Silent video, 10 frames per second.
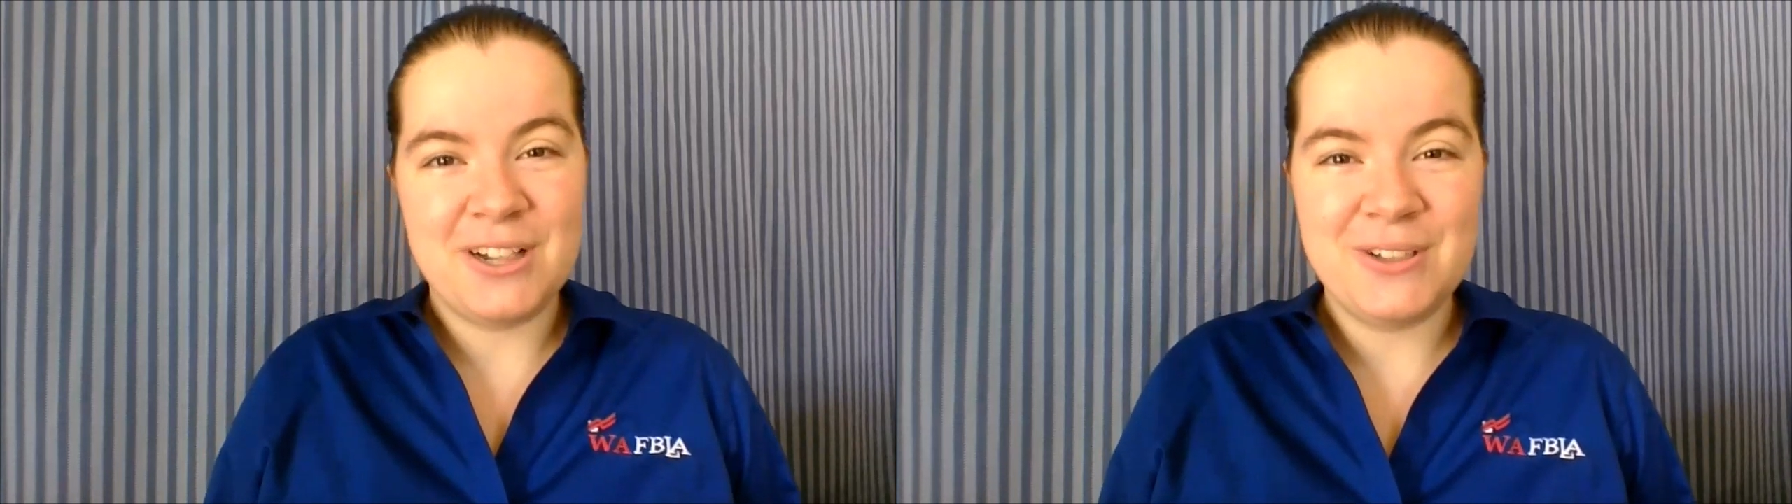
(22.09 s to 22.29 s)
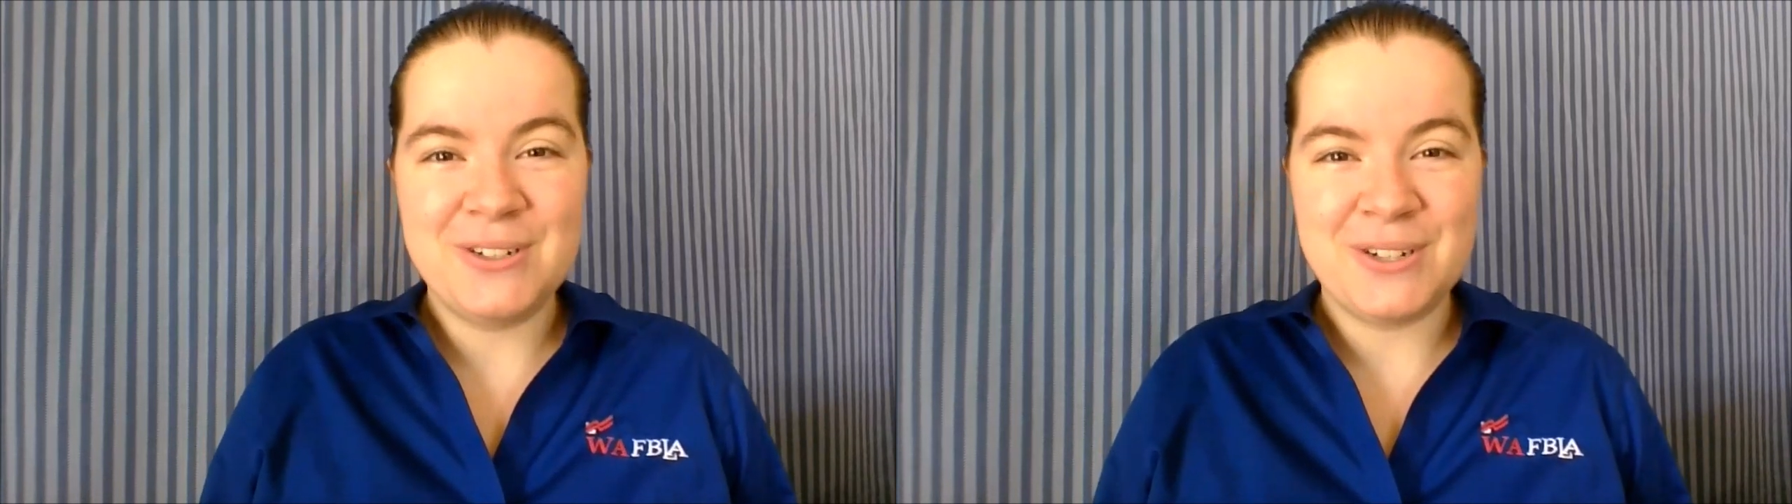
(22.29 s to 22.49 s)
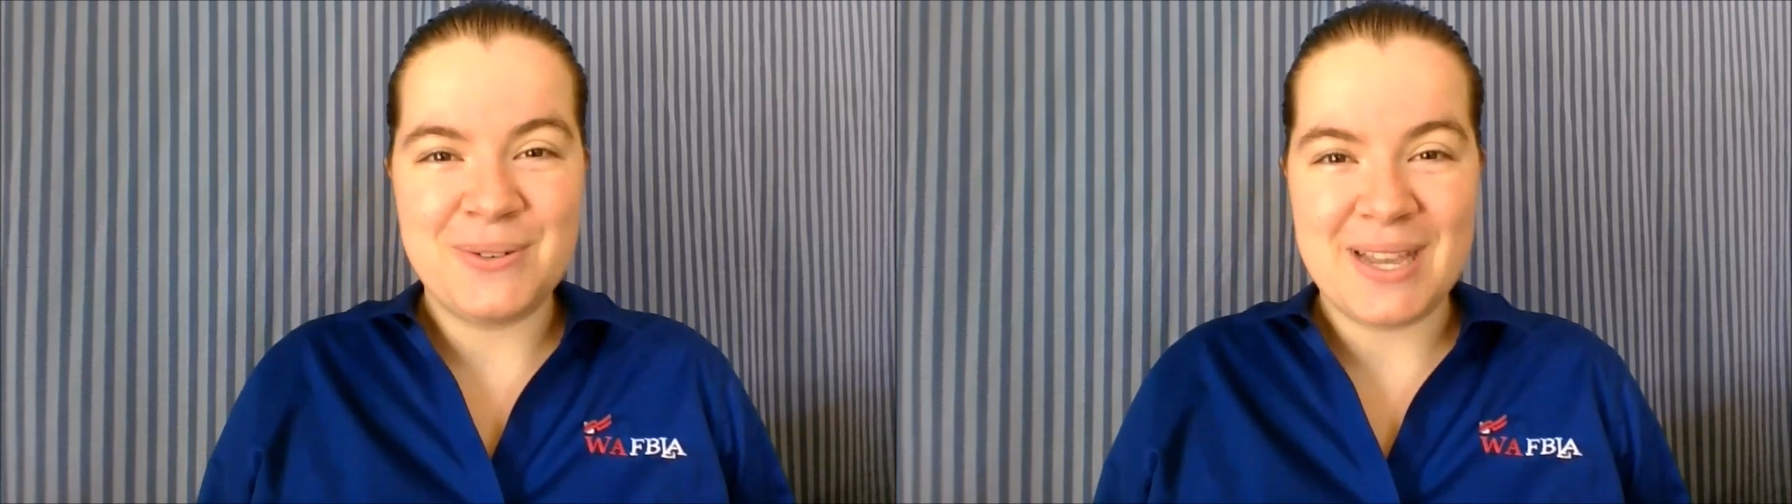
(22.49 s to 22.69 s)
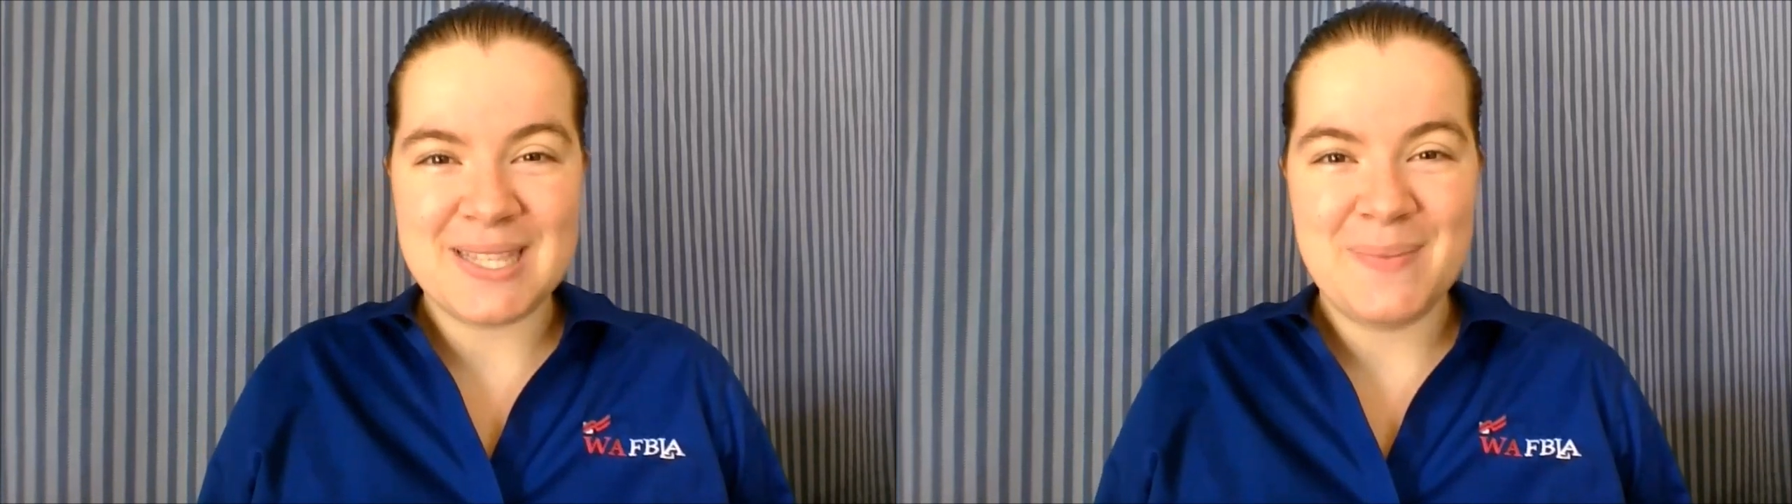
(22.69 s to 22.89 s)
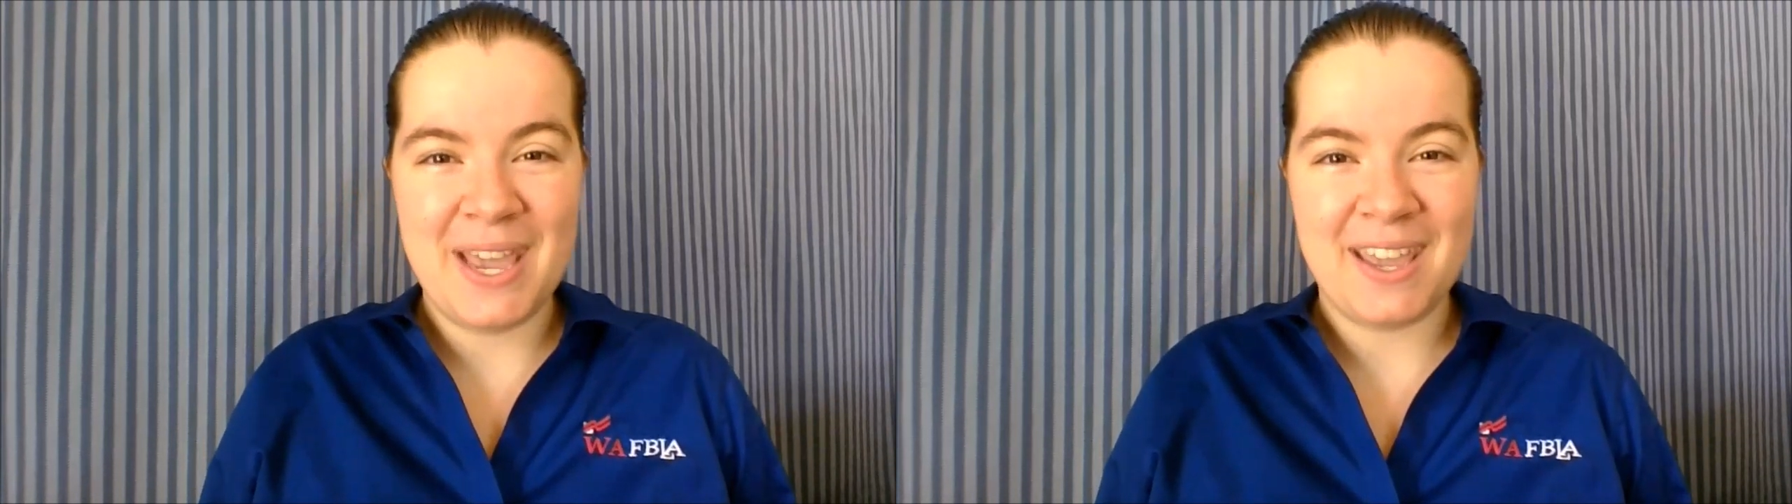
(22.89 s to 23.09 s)
include in a
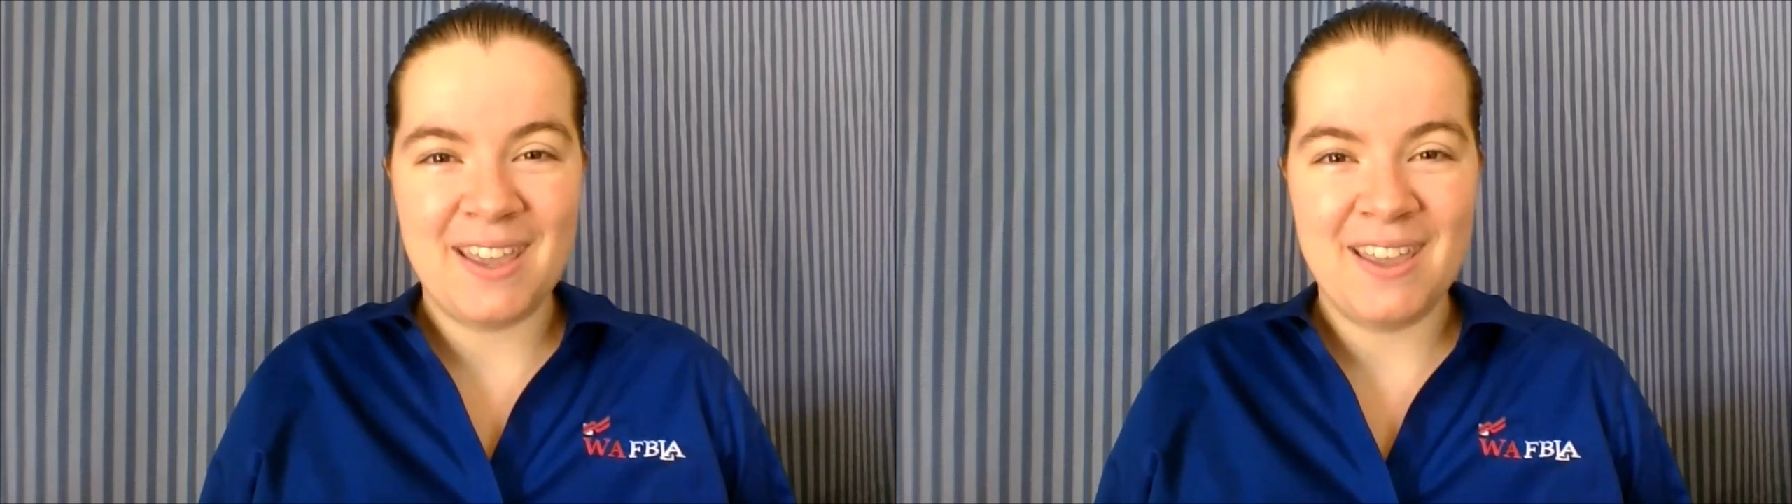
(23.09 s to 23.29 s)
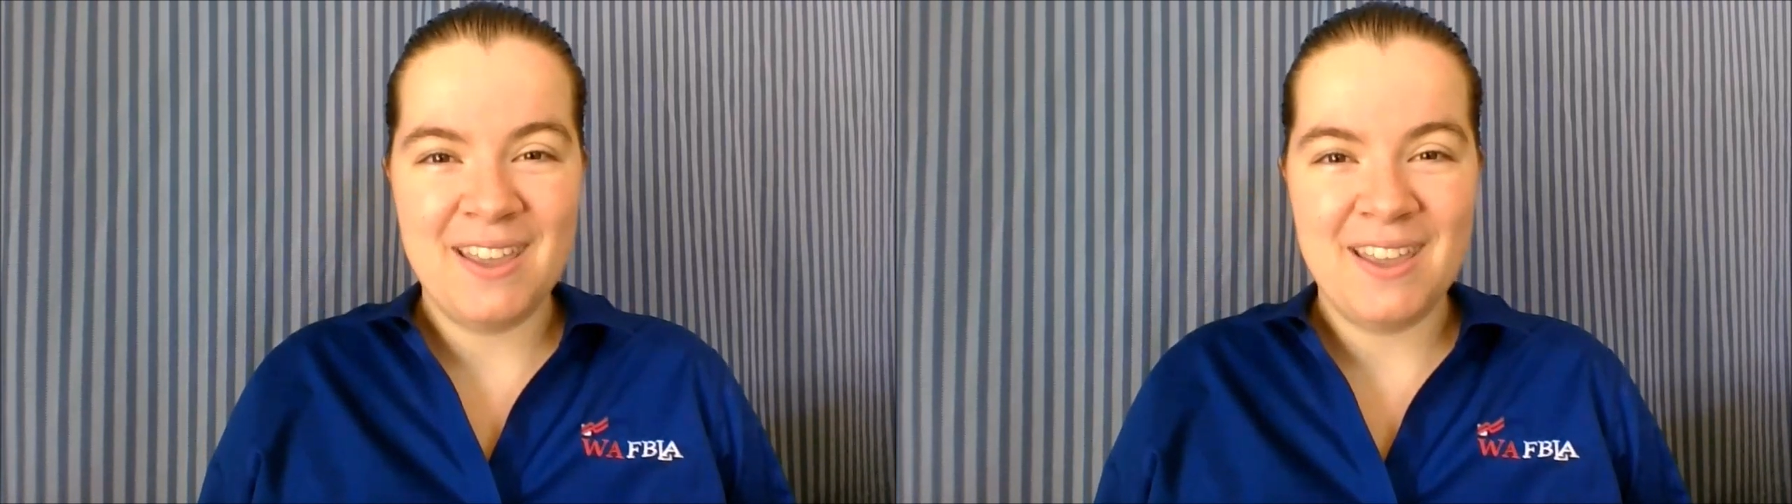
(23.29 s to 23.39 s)
resume.